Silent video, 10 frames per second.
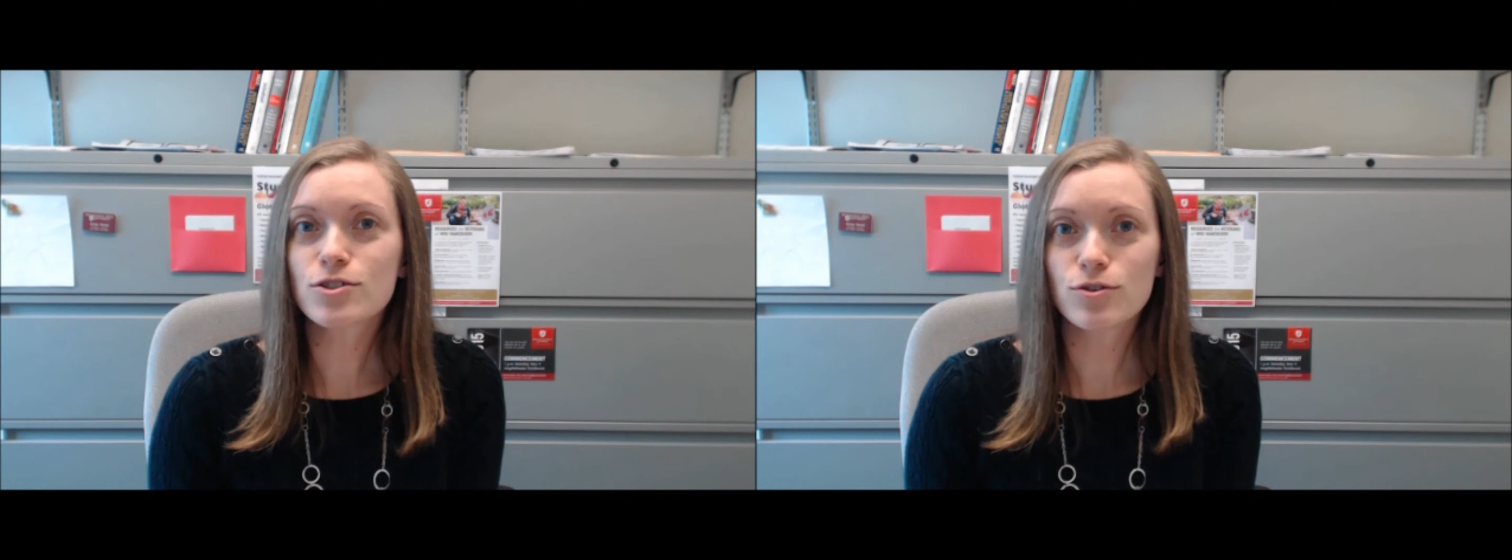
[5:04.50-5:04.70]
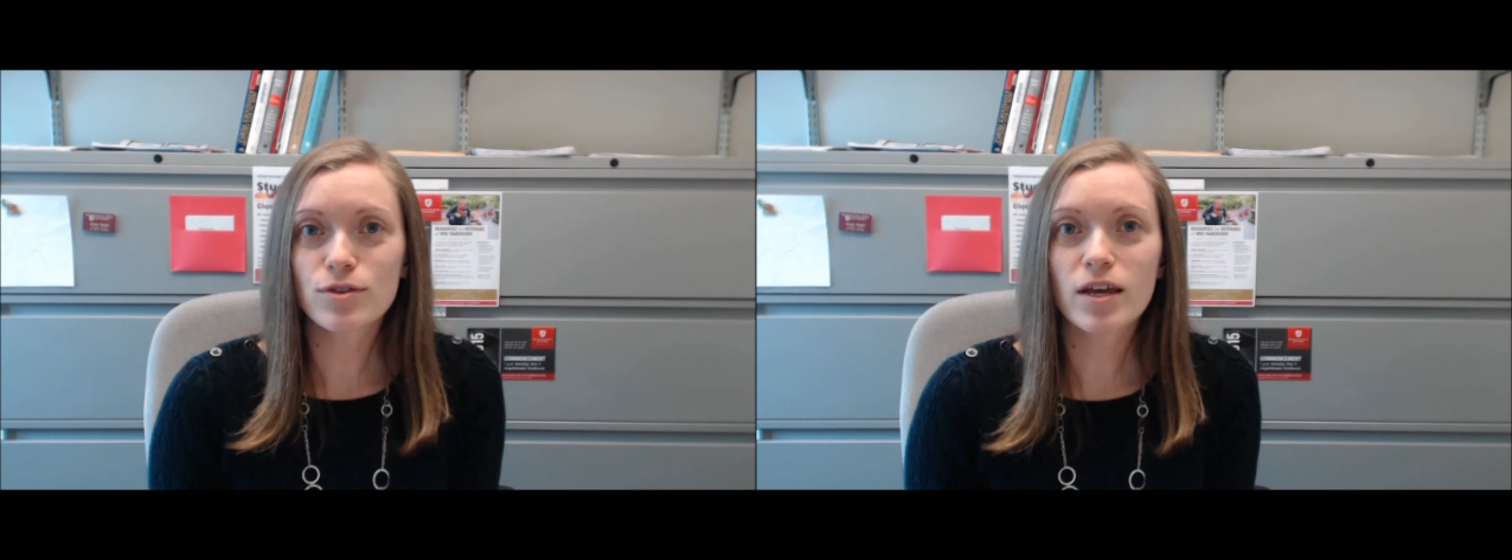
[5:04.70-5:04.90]

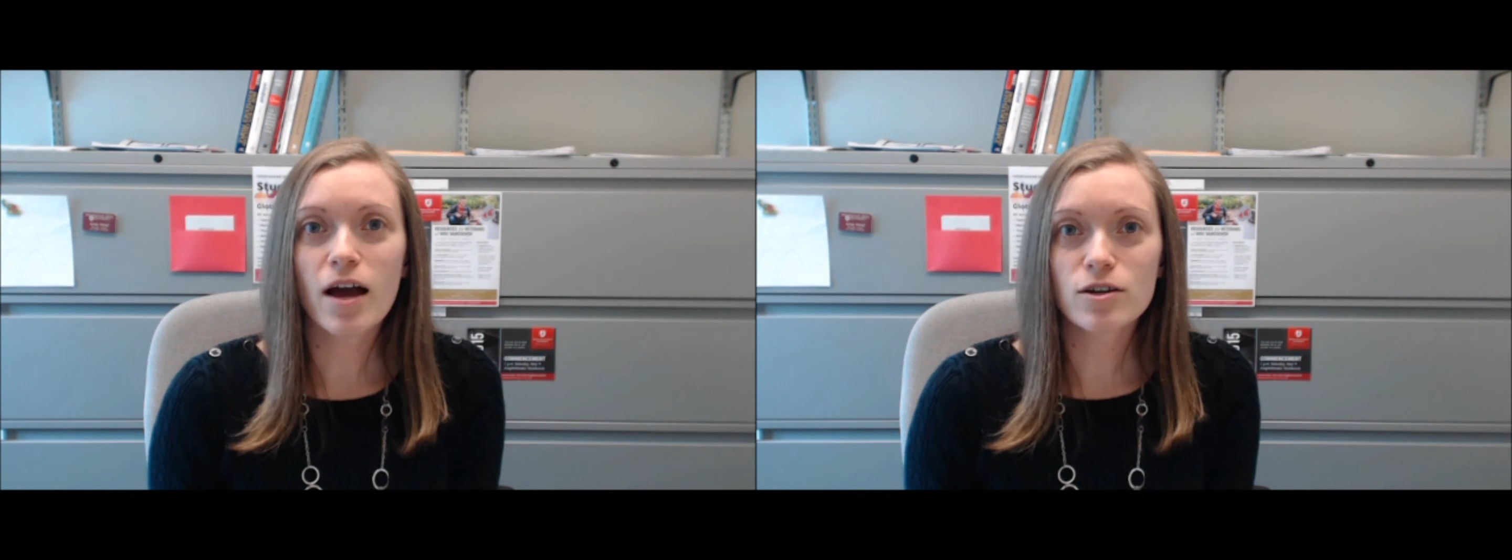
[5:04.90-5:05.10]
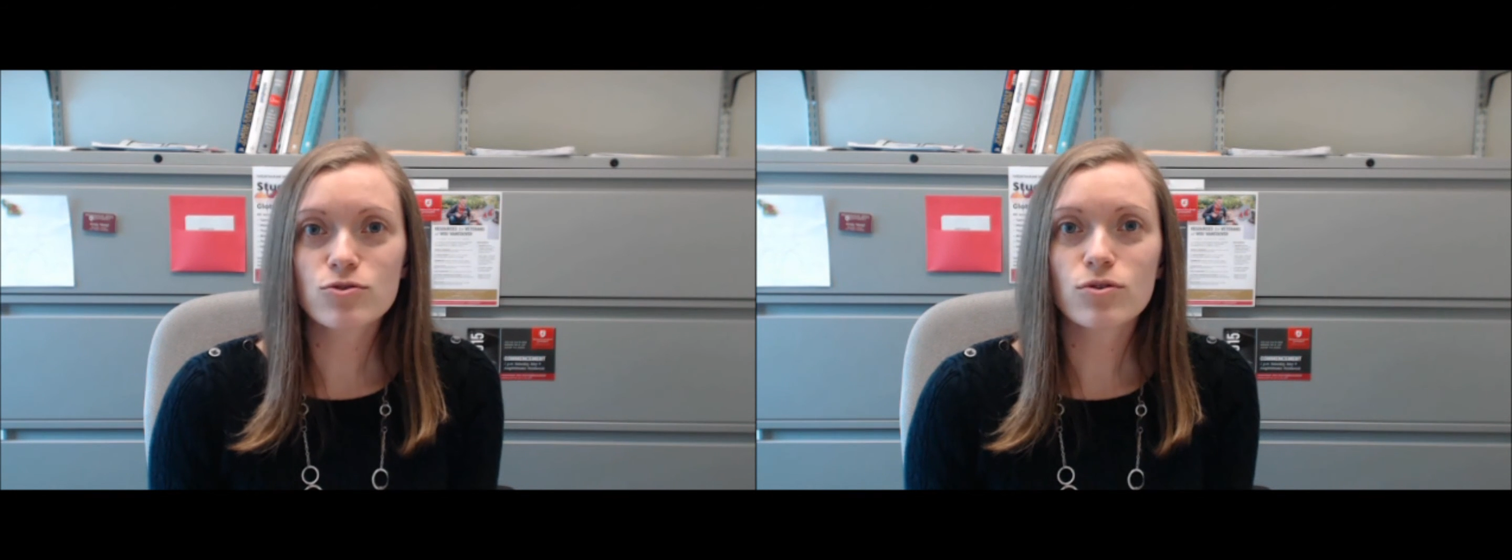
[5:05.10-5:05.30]
to the
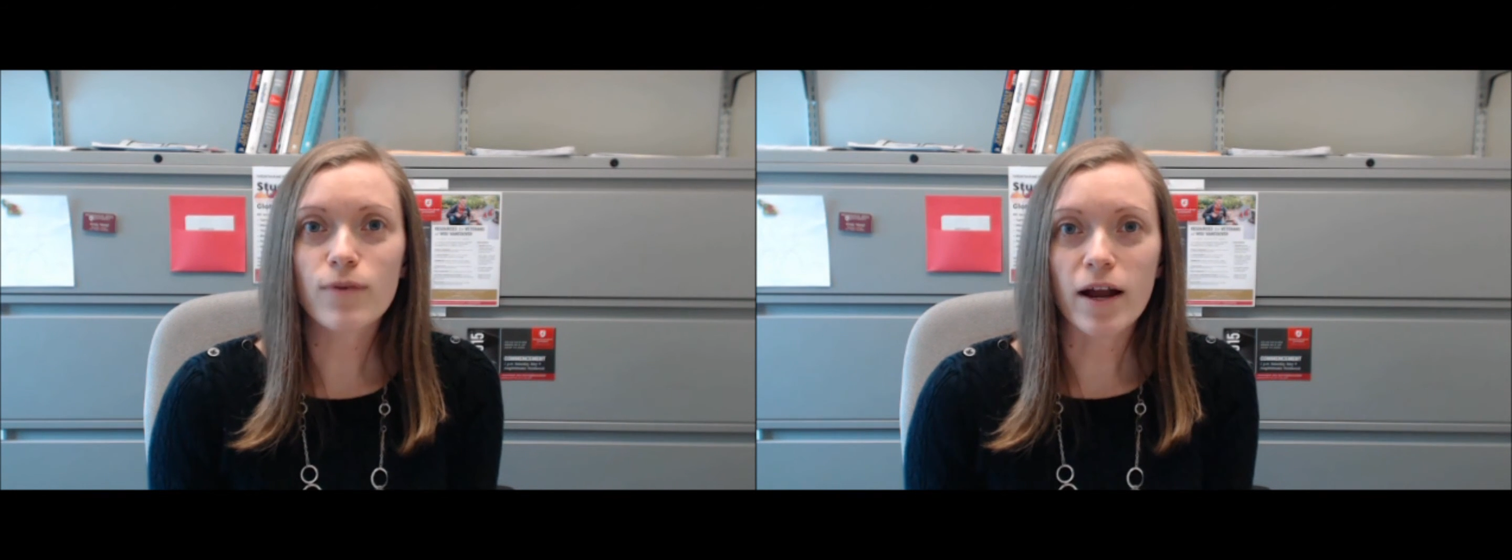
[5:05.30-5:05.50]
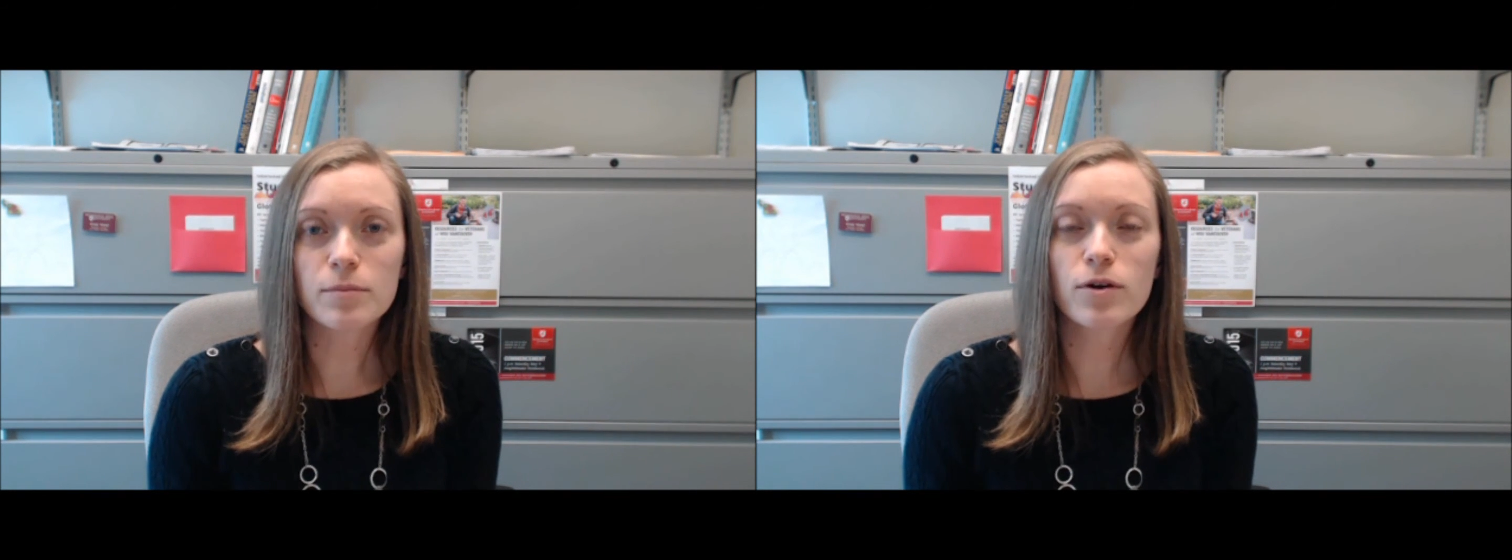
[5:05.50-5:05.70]
actual
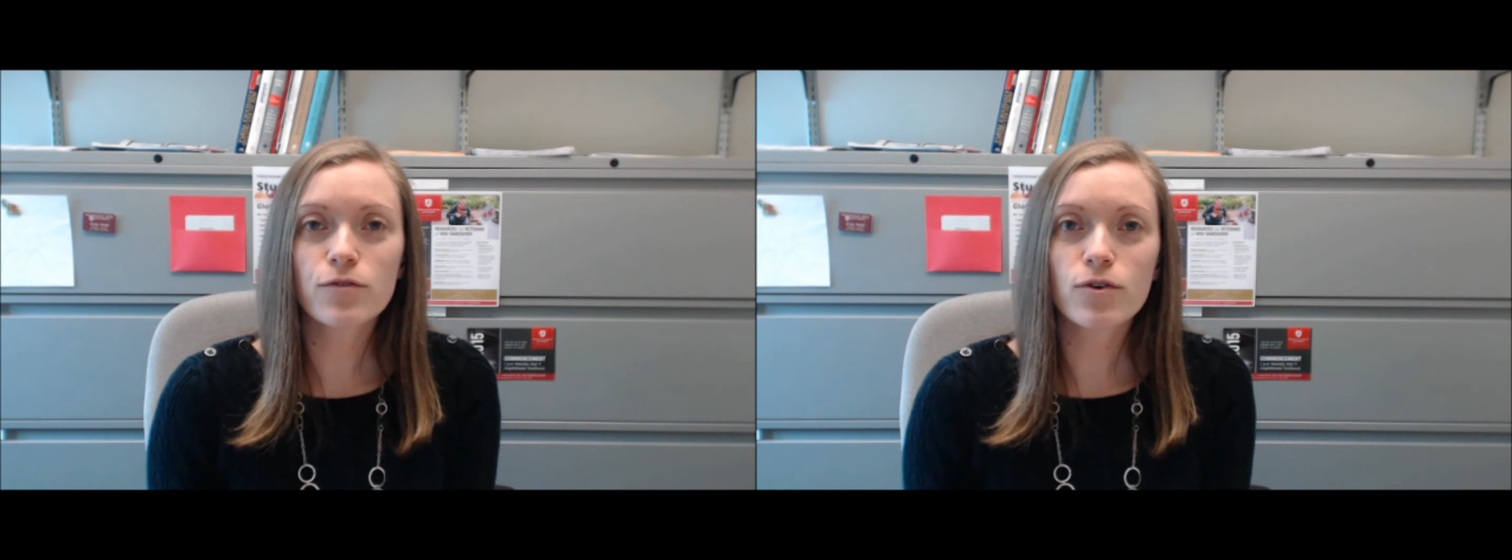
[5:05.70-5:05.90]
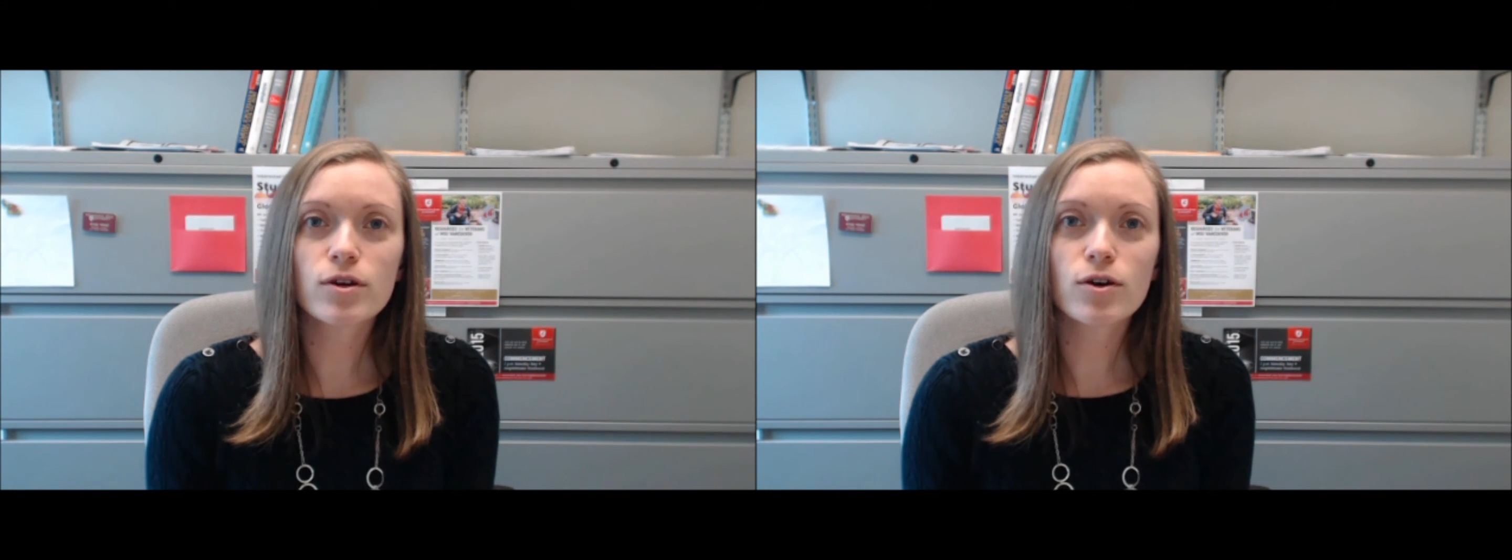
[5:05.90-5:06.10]
Writing
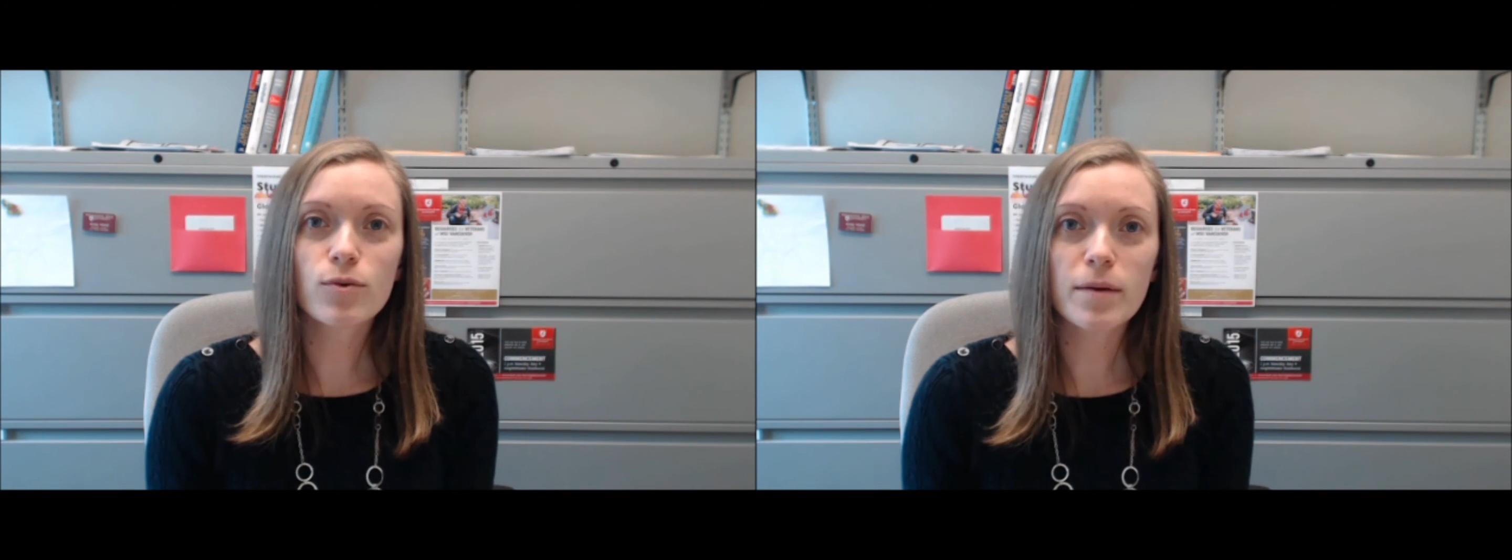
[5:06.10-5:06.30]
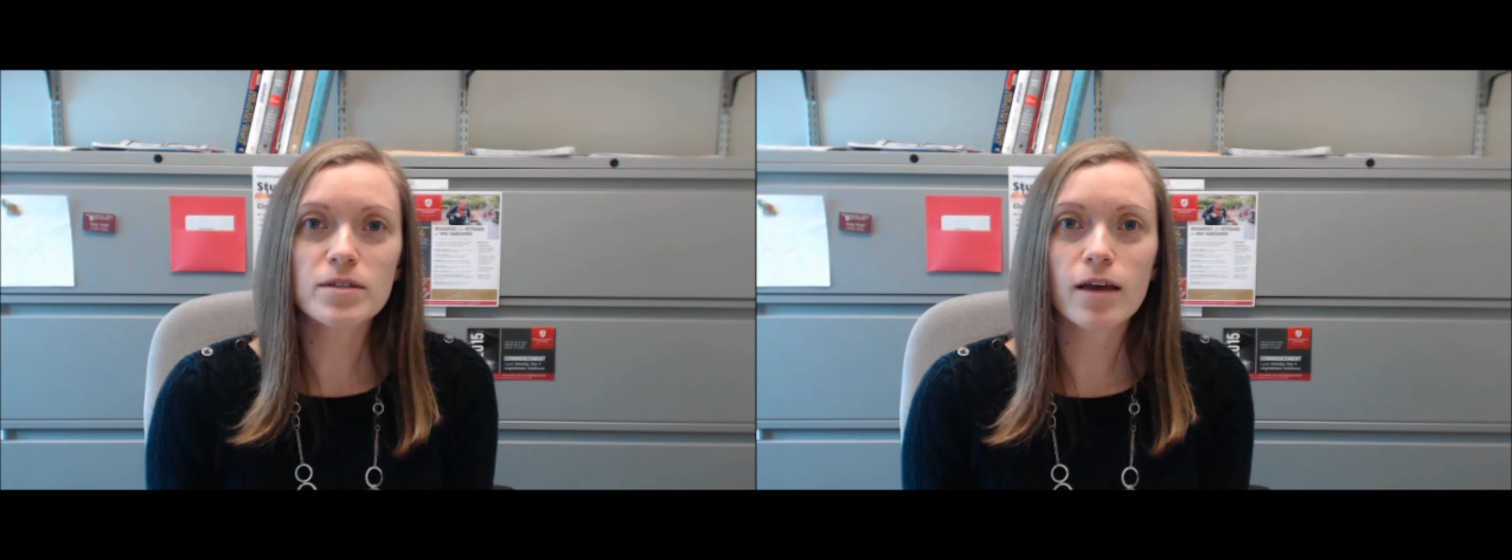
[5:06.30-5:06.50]
Portfolio
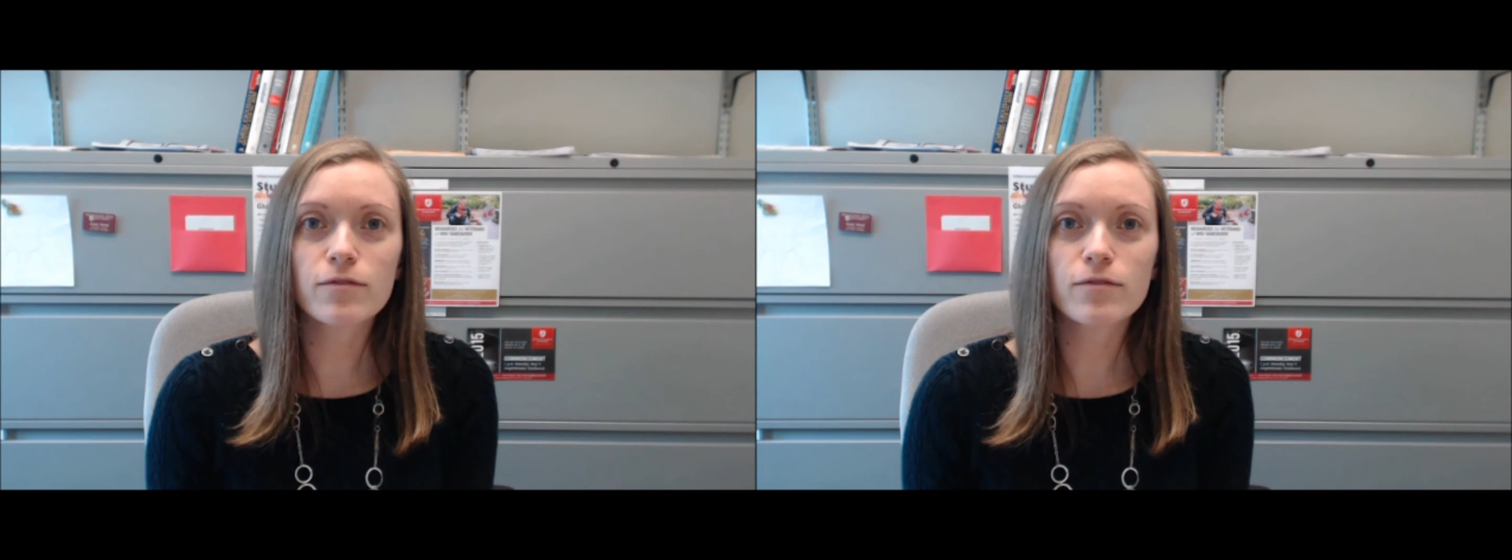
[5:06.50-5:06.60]
website